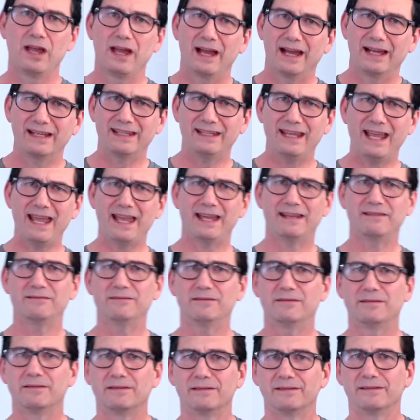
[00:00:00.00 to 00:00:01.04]
Again,
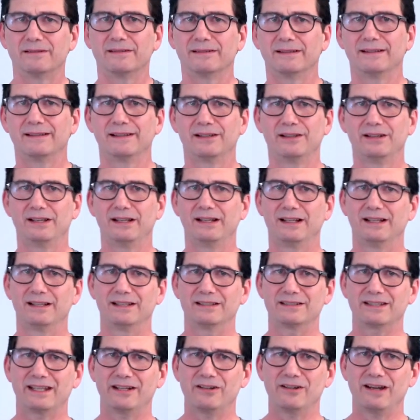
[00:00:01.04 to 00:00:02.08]

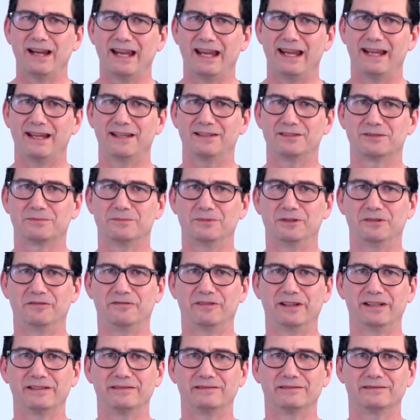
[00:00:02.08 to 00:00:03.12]
let's get our hands
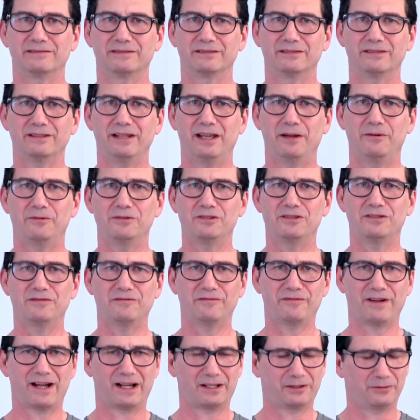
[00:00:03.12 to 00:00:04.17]
moving. Okay, we're just
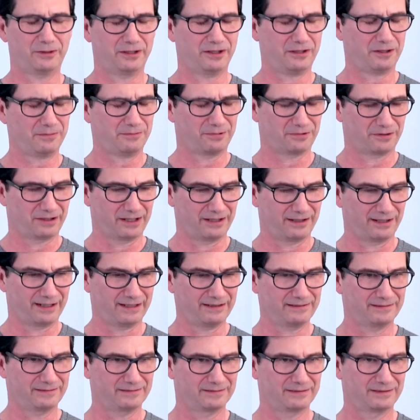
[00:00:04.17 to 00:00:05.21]
following our
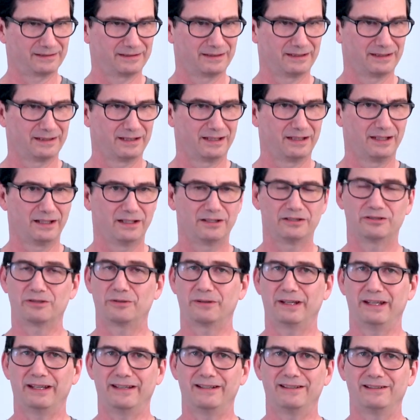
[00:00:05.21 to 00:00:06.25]
breathing. So
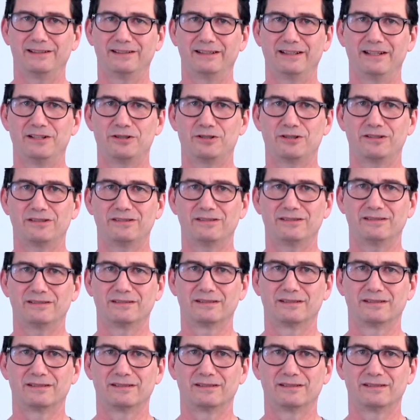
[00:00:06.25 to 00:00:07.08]
inhalation,